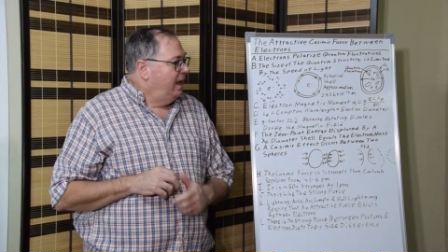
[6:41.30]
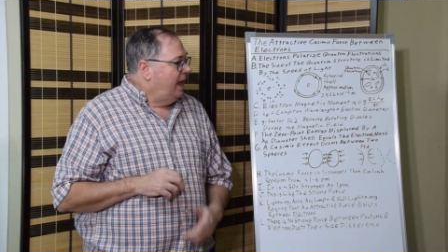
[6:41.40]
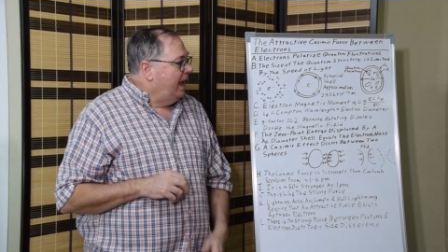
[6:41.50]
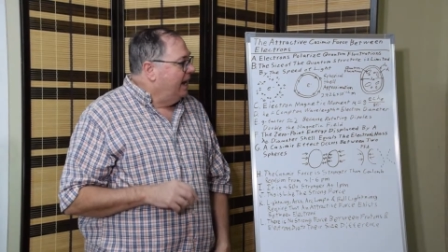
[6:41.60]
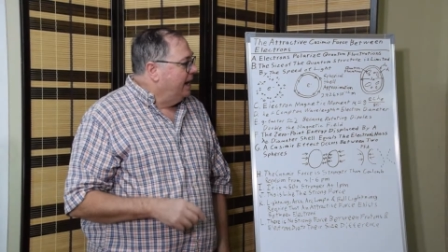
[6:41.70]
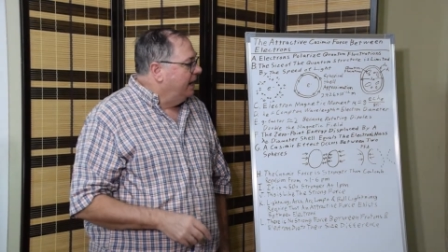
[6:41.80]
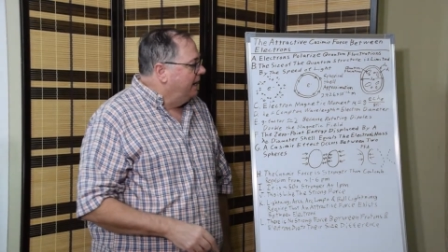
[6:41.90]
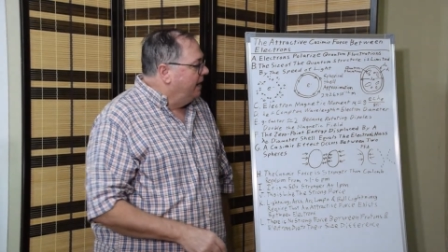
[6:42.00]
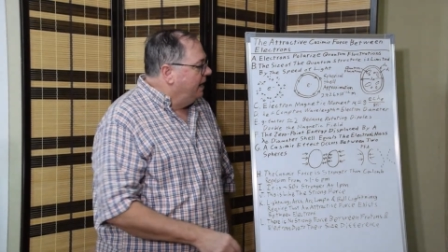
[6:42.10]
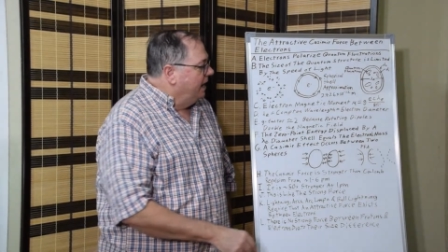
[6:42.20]

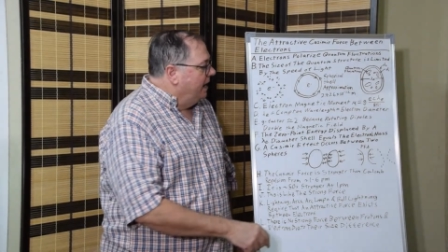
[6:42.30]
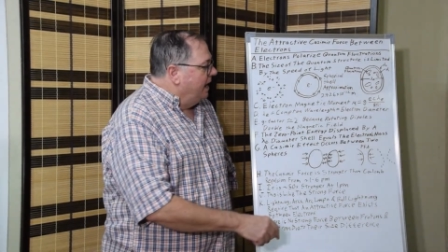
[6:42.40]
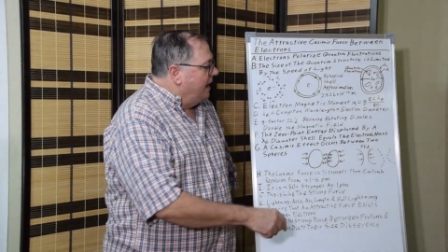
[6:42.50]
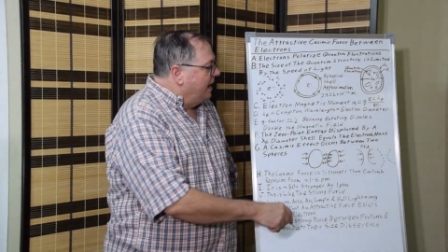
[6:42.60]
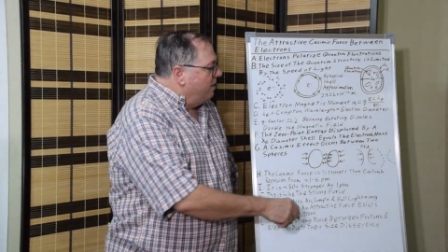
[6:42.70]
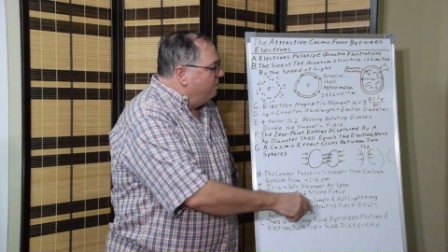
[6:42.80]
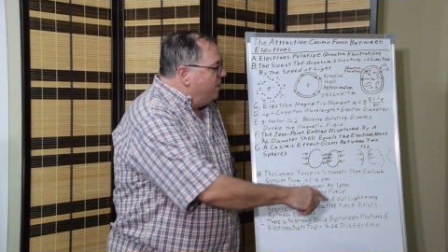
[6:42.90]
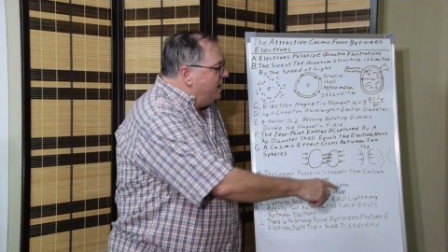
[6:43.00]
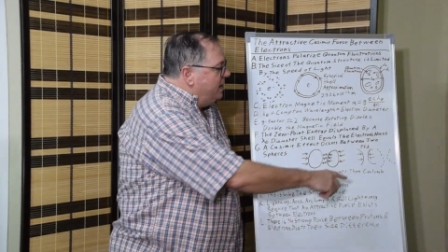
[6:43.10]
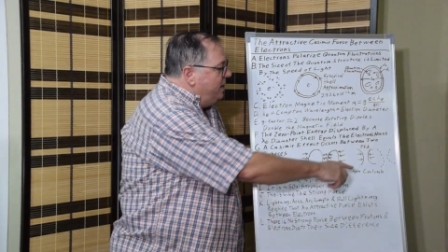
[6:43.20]
And
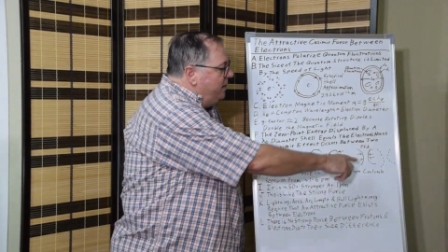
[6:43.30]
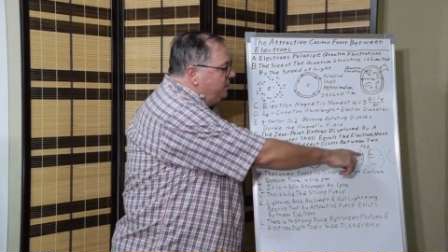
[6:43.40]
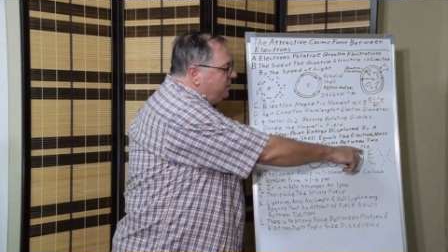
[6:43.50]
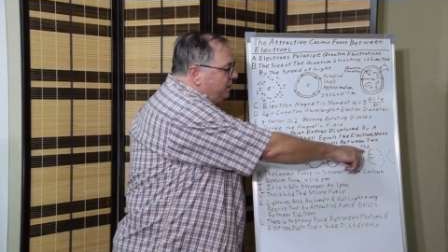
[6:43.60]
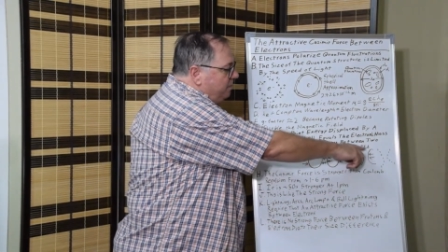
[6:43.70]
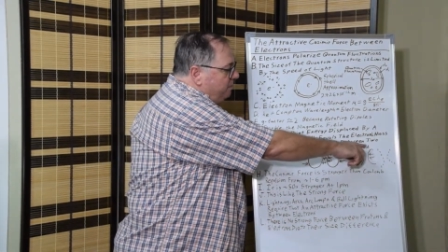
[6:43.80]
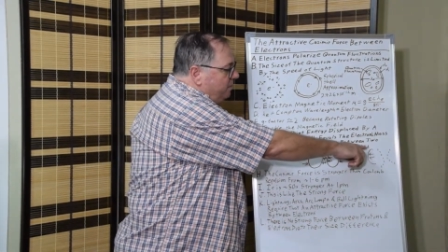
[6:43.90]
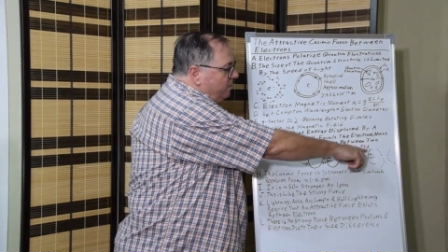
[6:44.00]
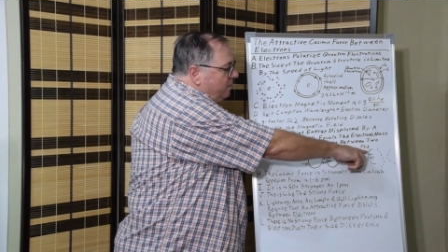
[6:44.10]
we can use the